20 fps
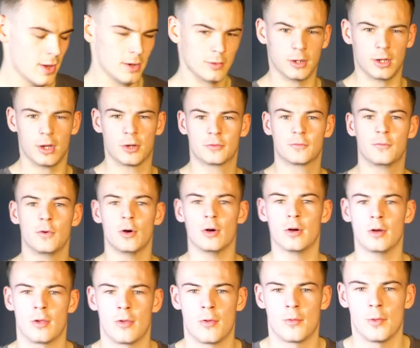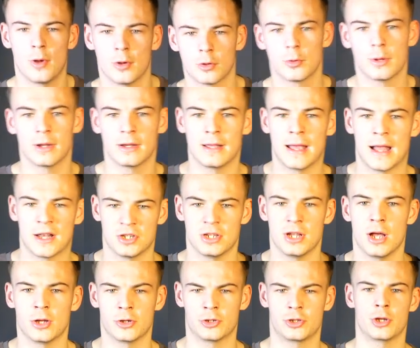But I thought
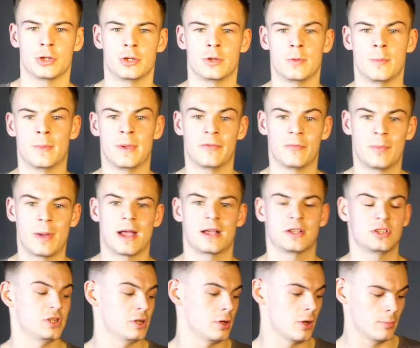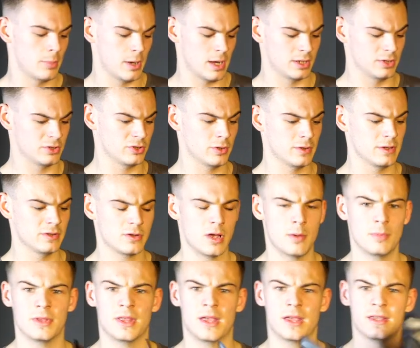I'll show you a bit of packaging and unpackage. So these
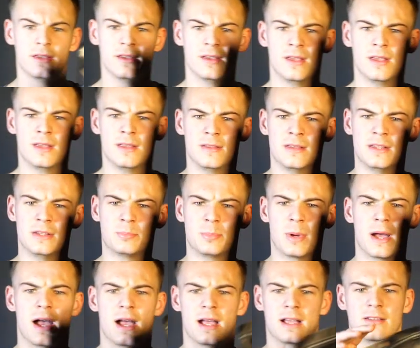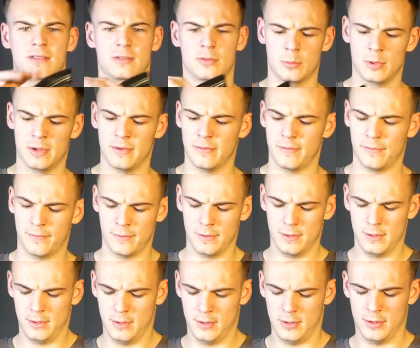come in these bags with,
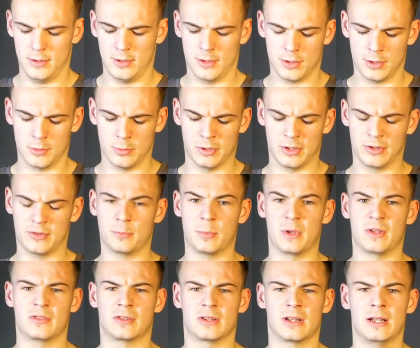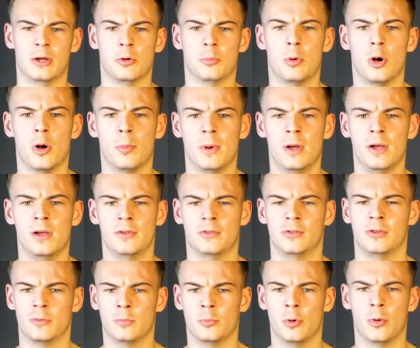I don't know what it is, but it's like a little popper,
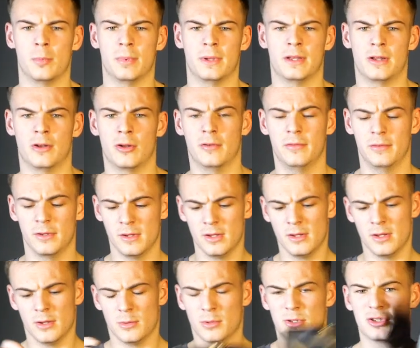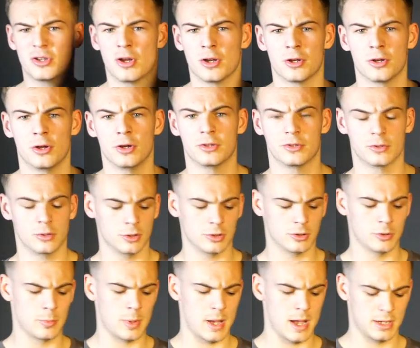so you pop in and off. It's kind of nice, kind of
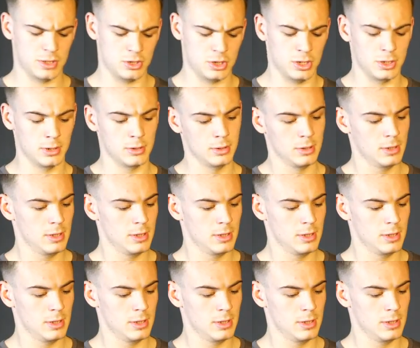good packaging.